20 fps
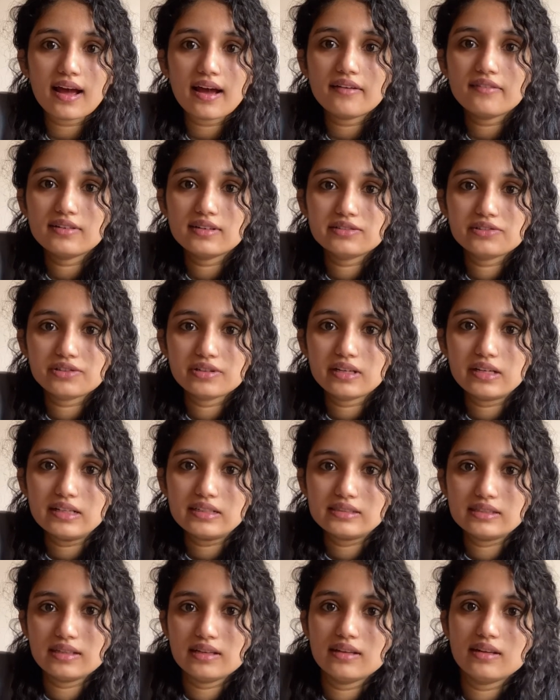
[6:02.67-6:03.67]
I've literally
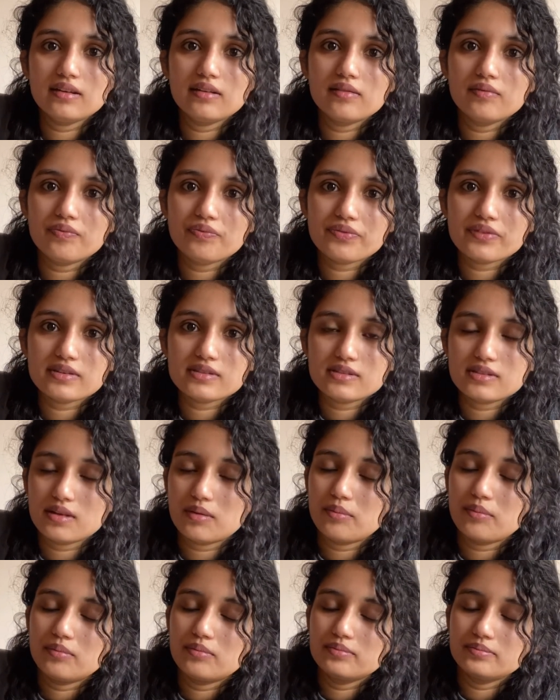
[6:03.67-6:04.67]
seen
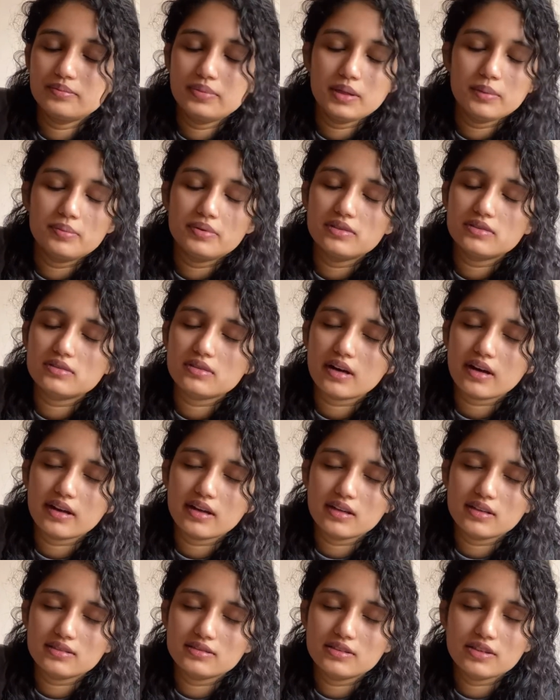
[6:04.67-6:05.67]
some people
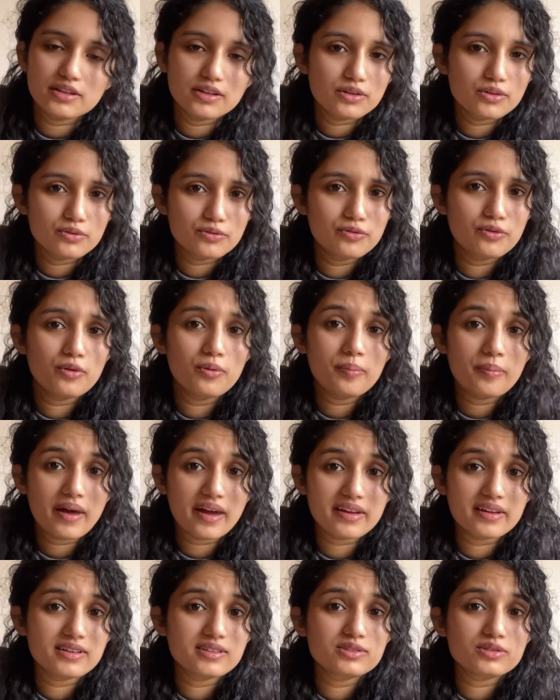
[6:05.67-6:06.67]
trying 3 to 4
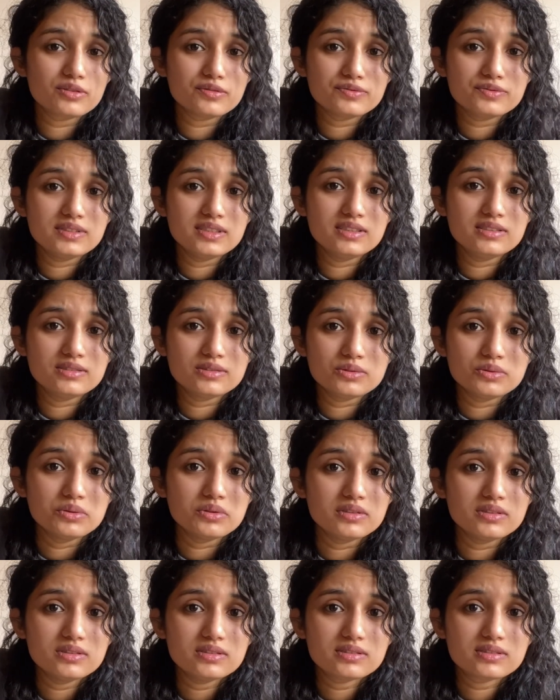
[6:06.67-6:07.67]
packets of these
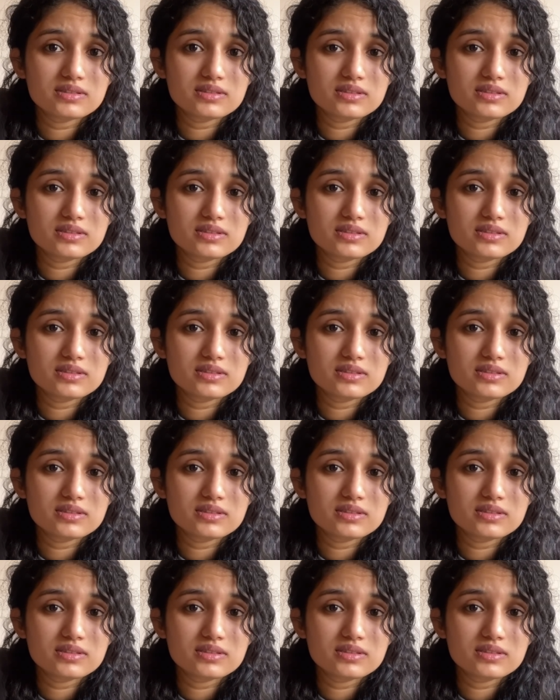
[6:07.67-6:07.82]
noodles.